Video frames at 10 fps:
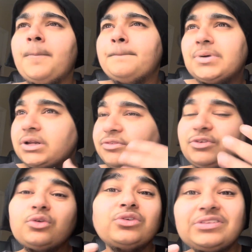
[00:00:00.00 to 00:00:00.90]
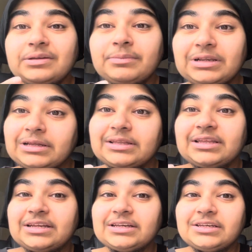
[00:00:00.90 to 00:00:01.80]
But if you're similar,
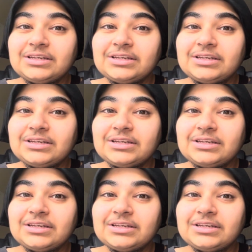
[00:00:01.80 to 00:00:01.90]
then